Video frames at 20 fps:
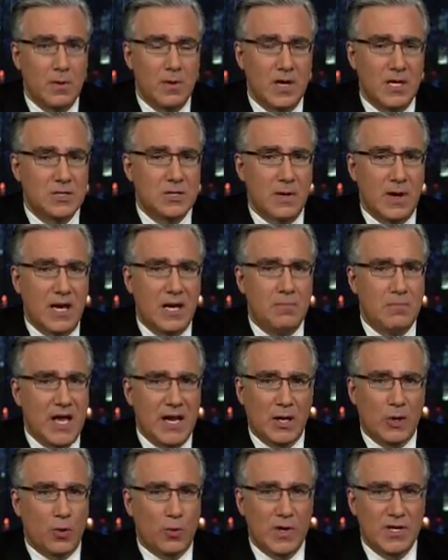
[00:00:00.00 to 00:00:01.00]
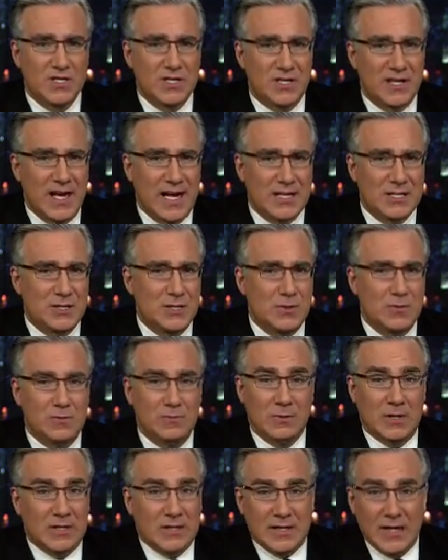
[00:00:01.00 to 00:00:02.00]
Is there any medical reason not
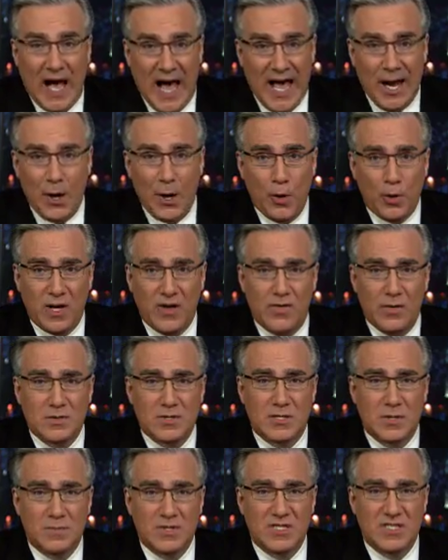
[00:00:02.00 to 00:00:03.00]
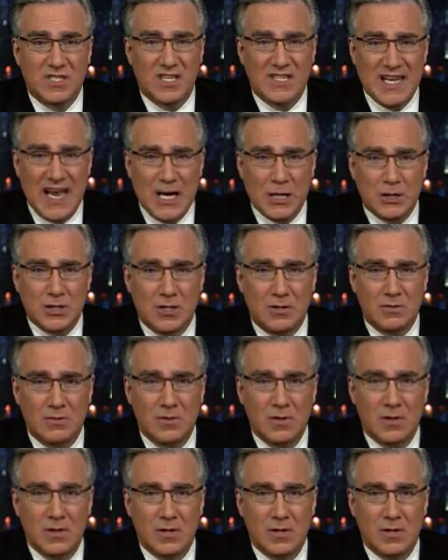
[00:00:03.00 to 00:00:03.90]
to, I don't know, give him some sedation,